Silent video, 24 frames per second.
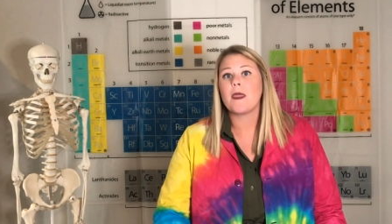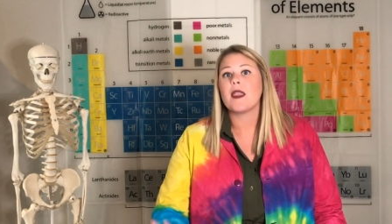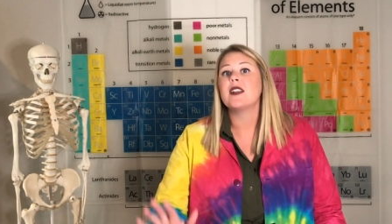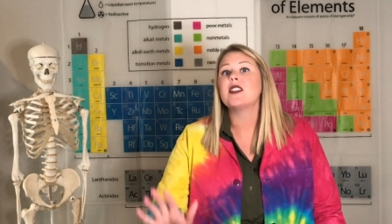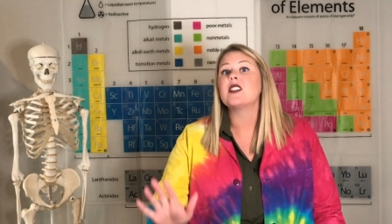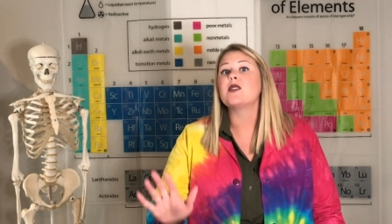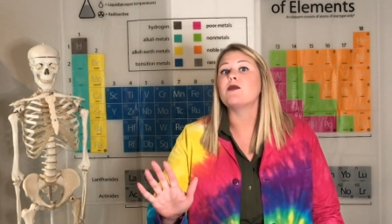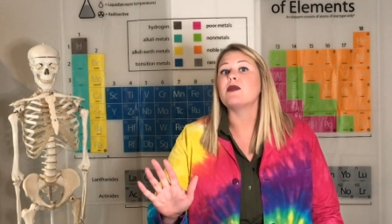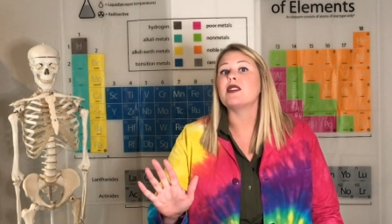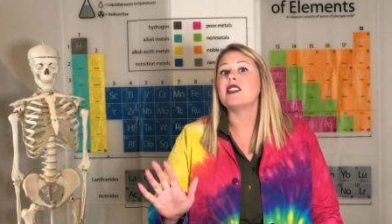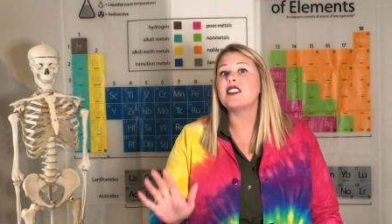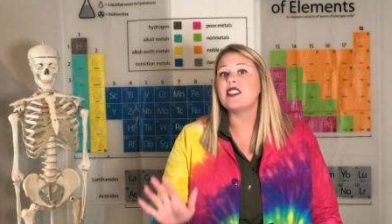
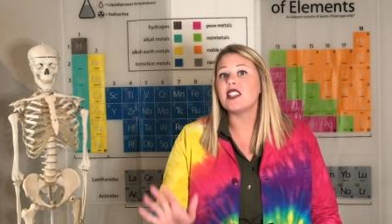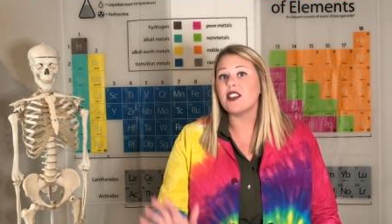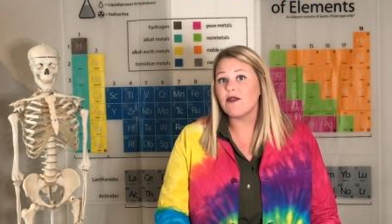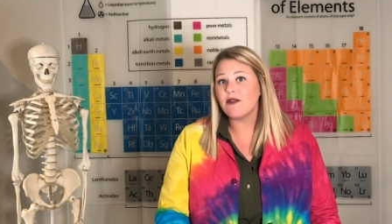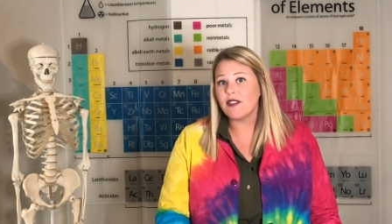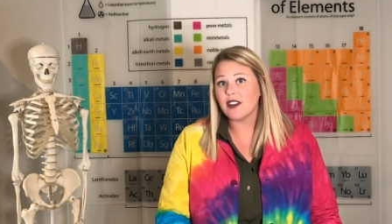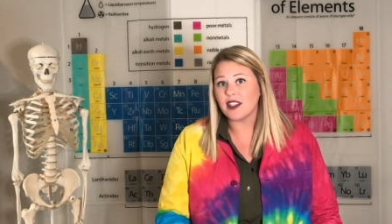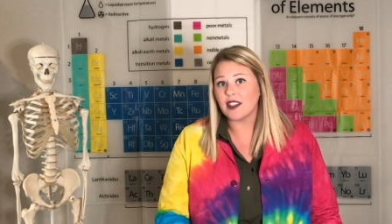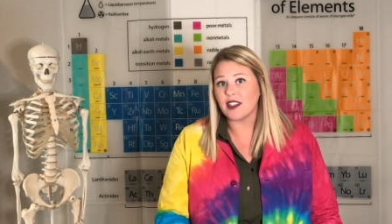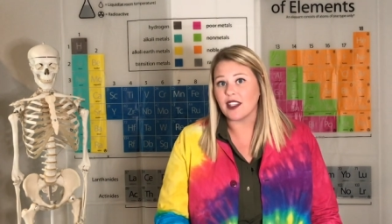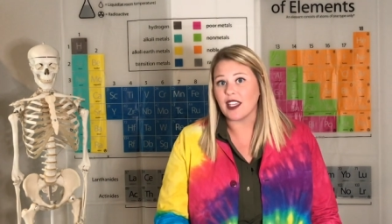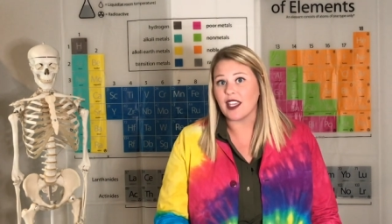
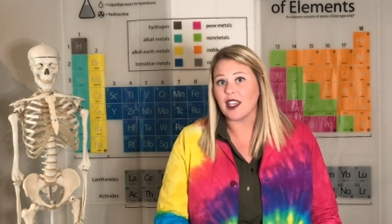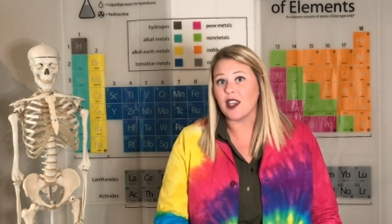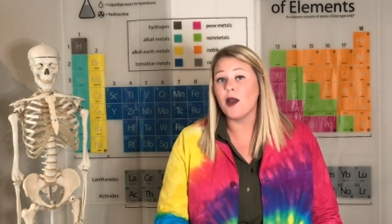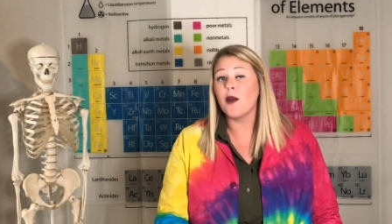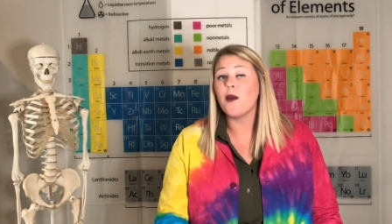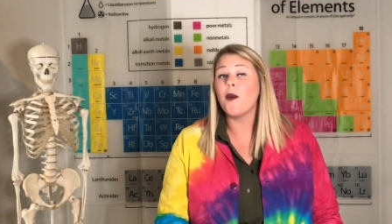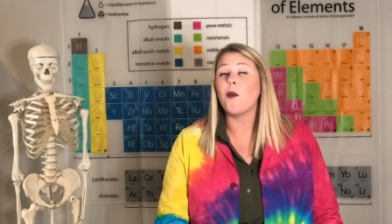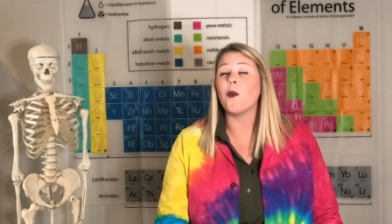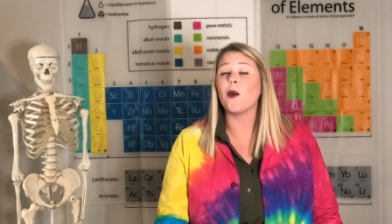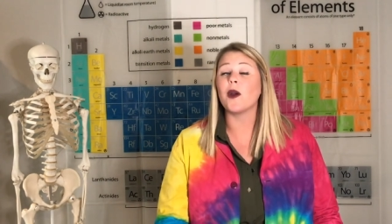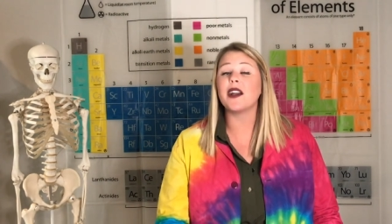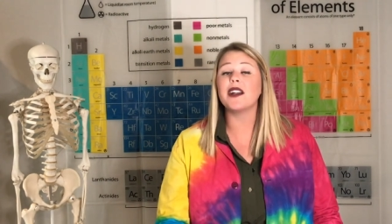Specifically,
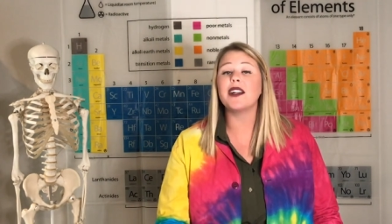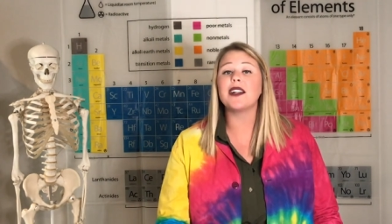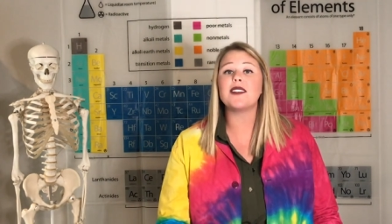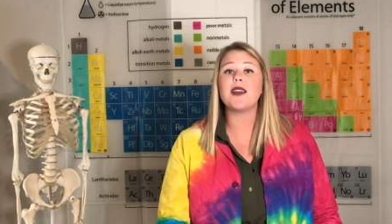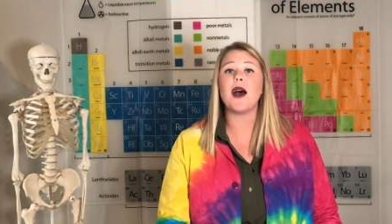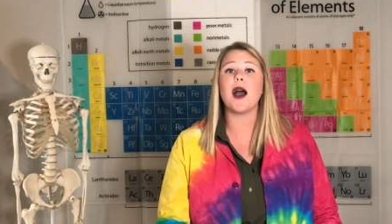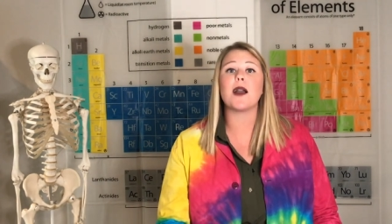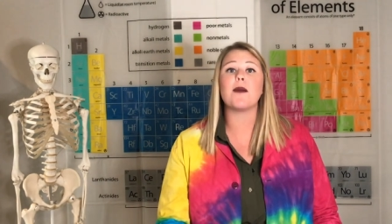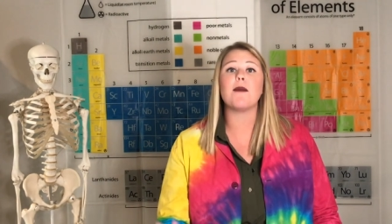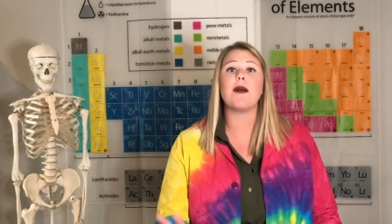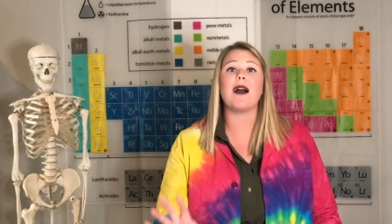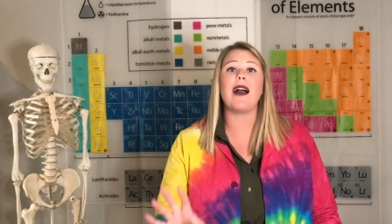we're gonna
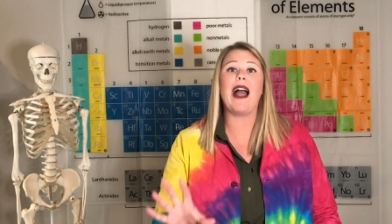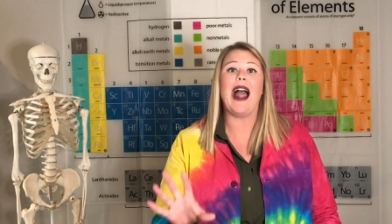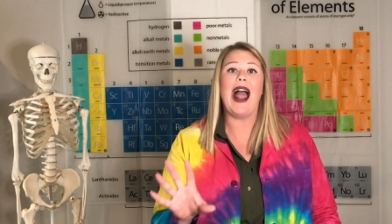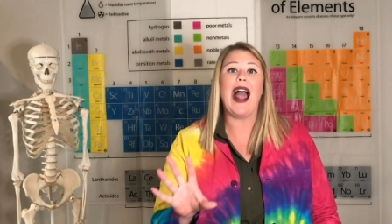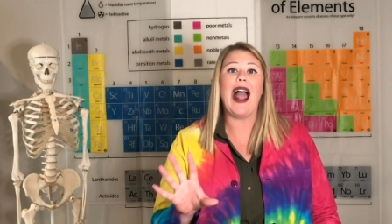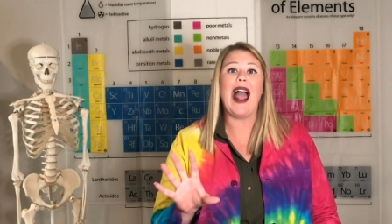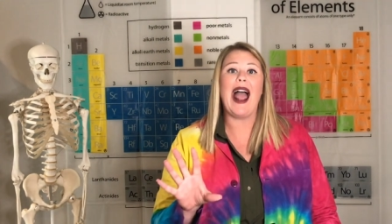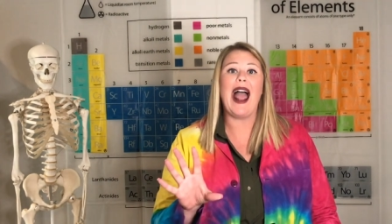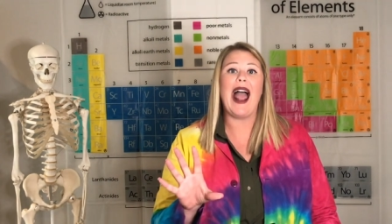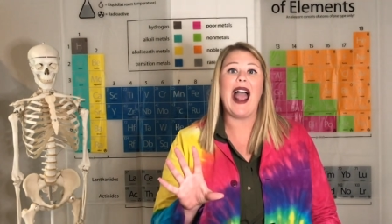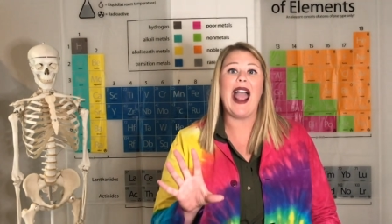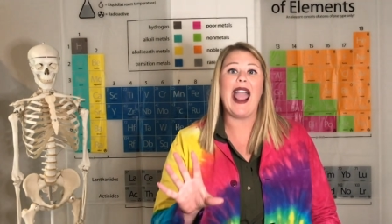talk about
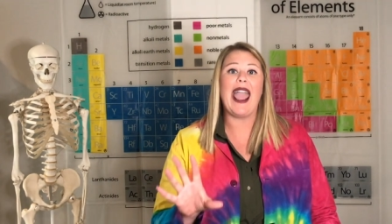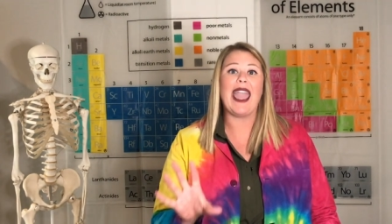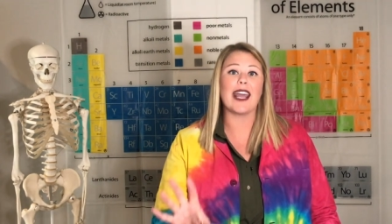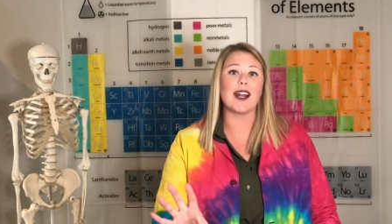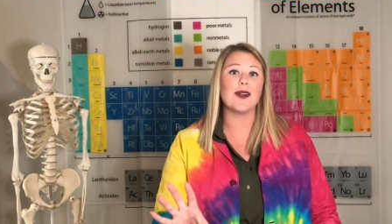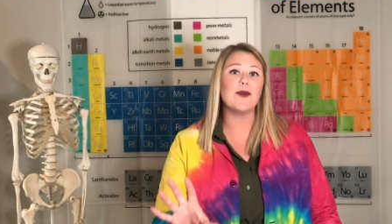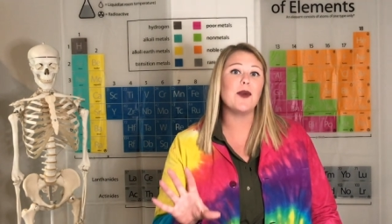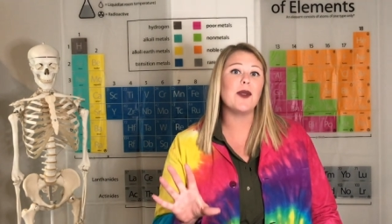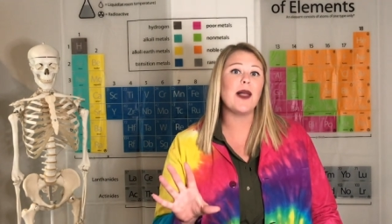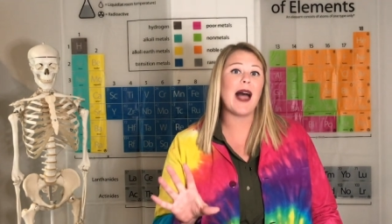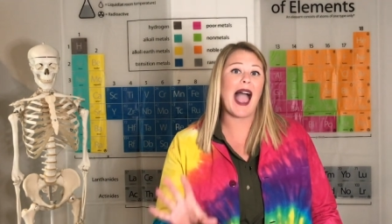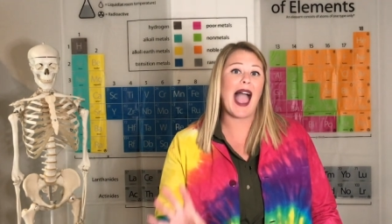
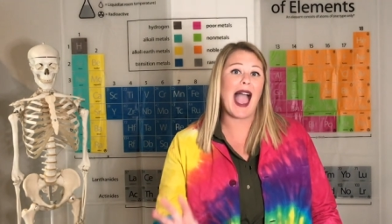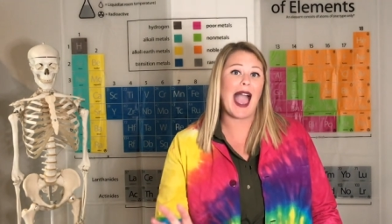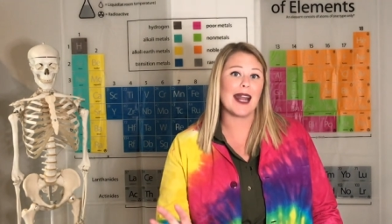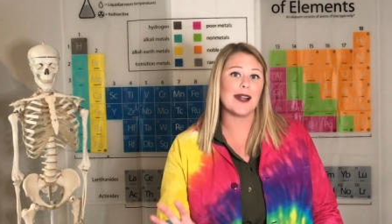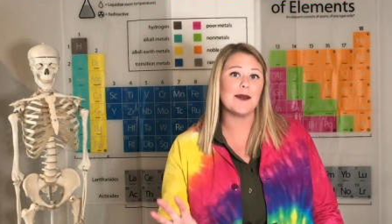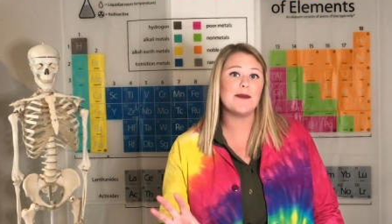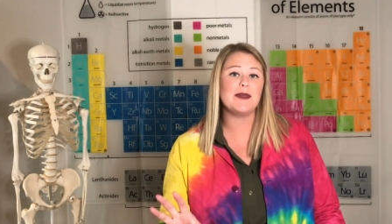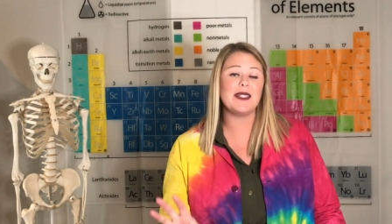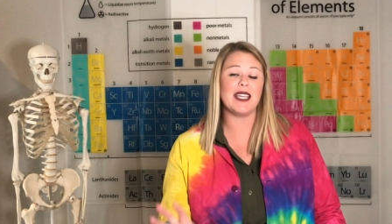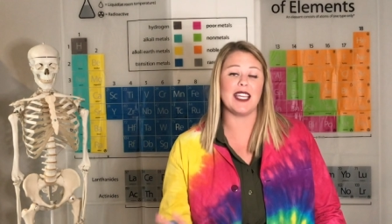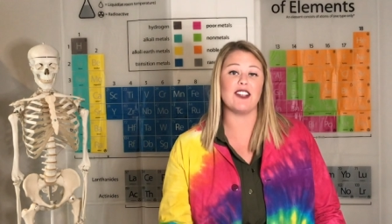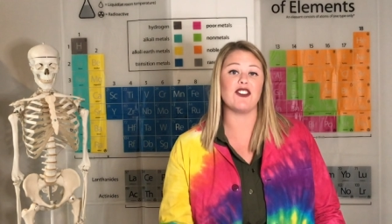animal
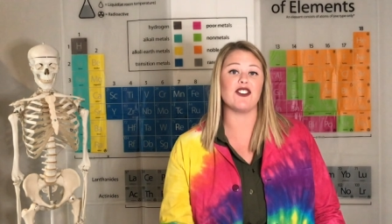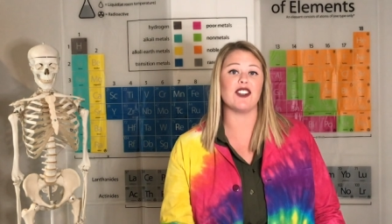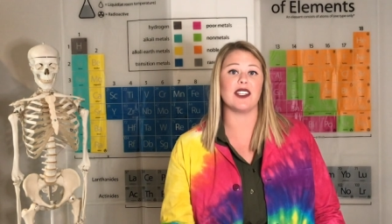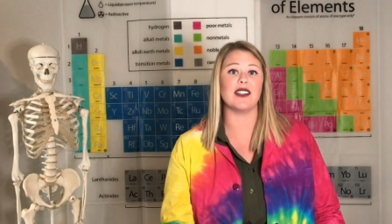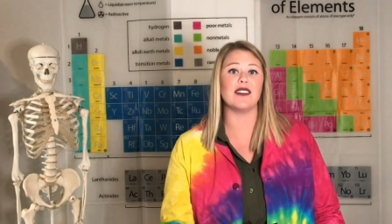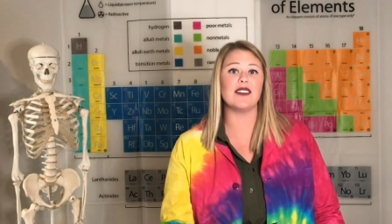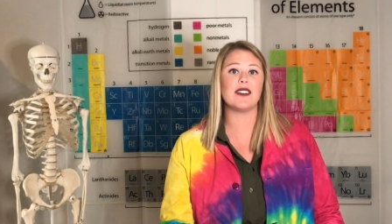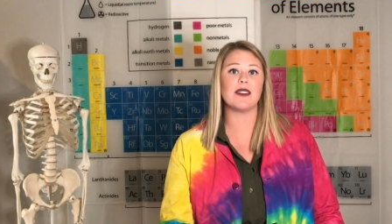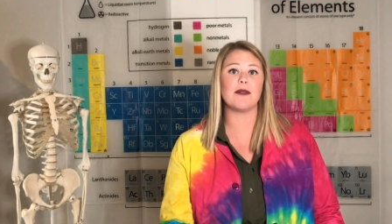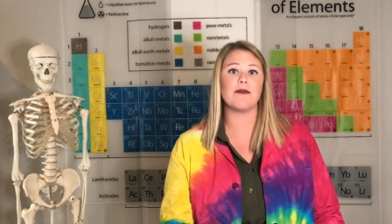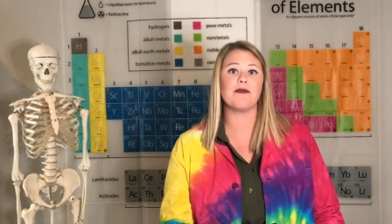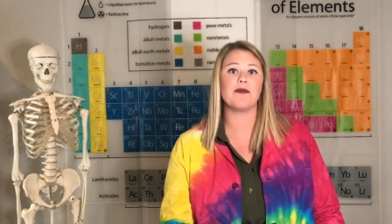
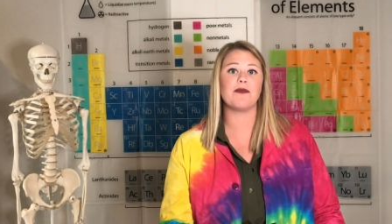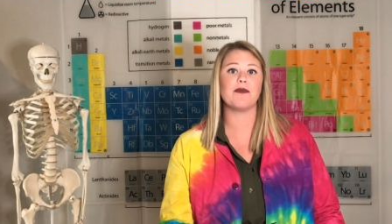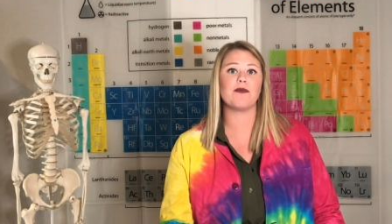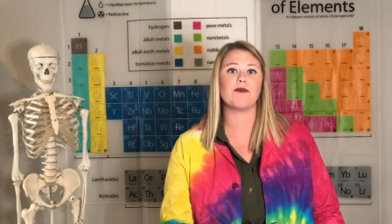adaptations,